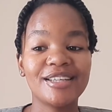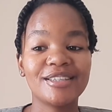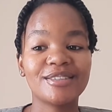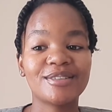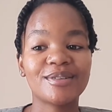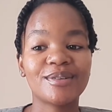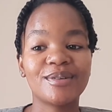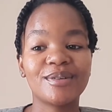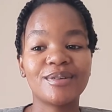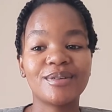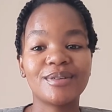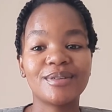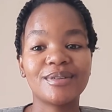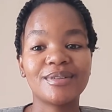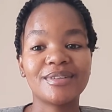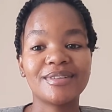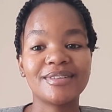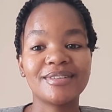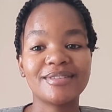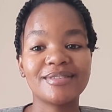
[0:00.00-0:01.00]

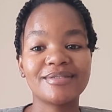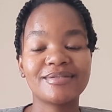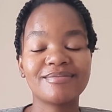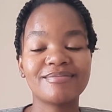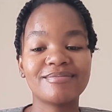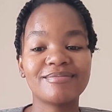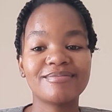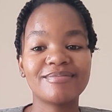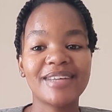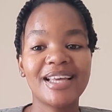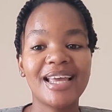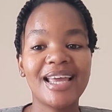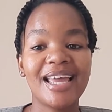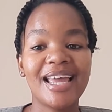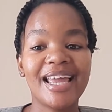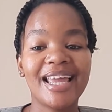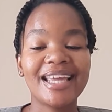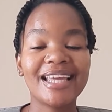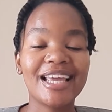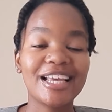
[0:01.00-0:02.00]
So
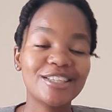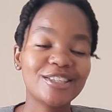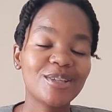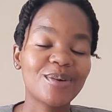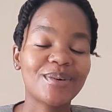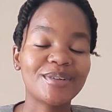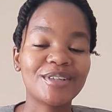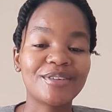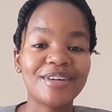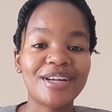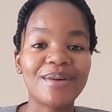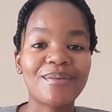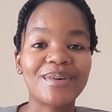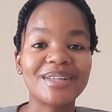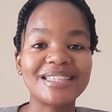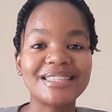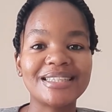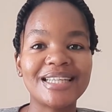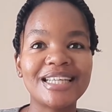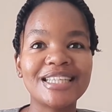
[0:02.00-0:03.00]
in case you're wondering
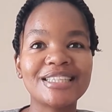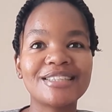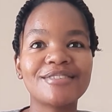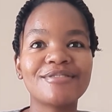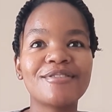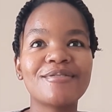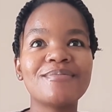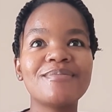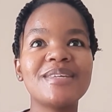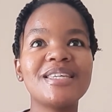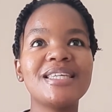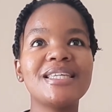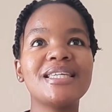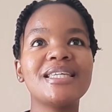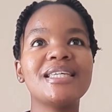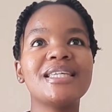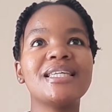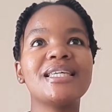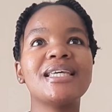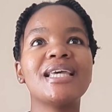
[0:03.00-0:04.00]
what's next for
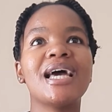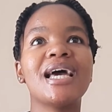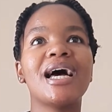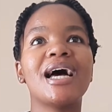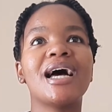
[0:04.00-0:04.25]
me,